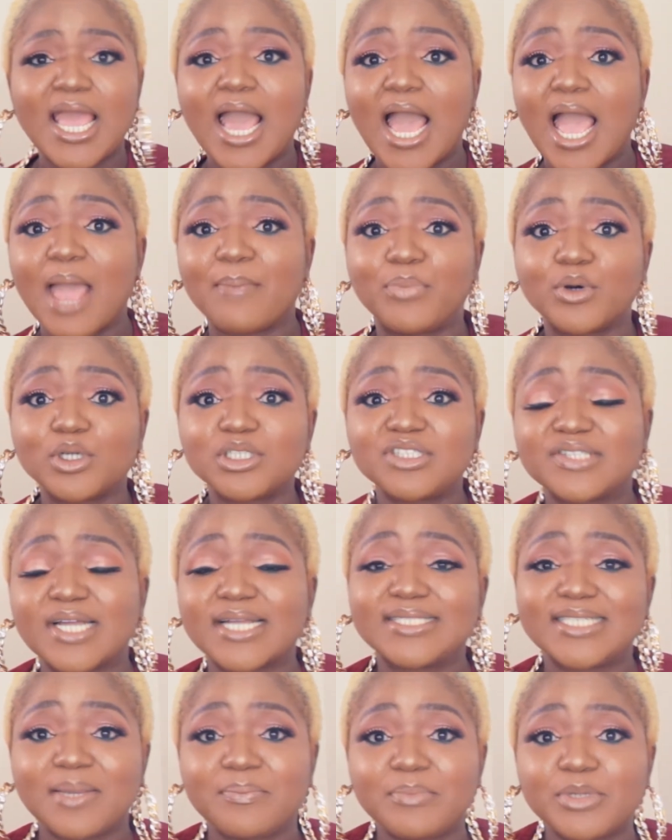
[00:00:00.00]
I bought this
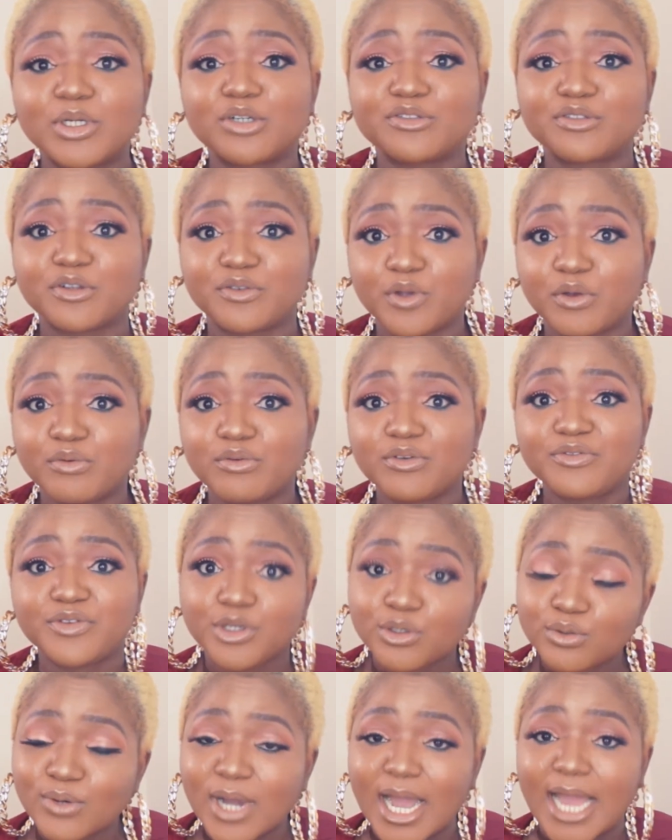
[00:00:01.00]
item because of your
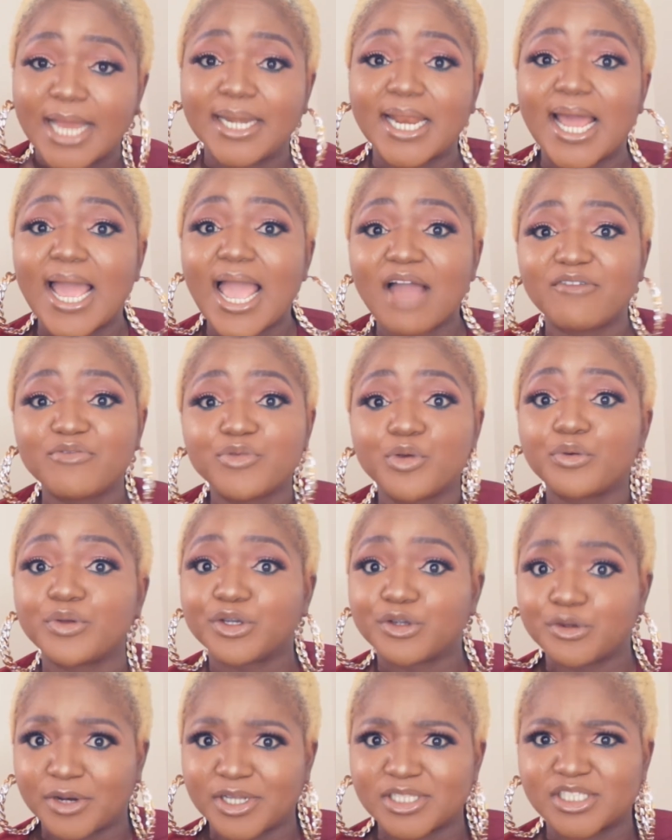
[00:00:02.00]
review and I have no
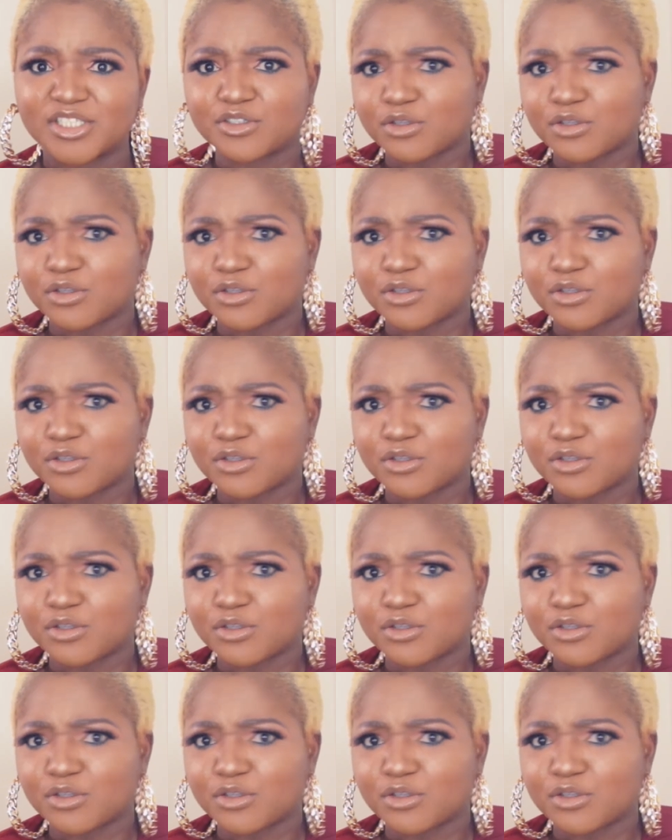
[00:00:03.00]
regrets.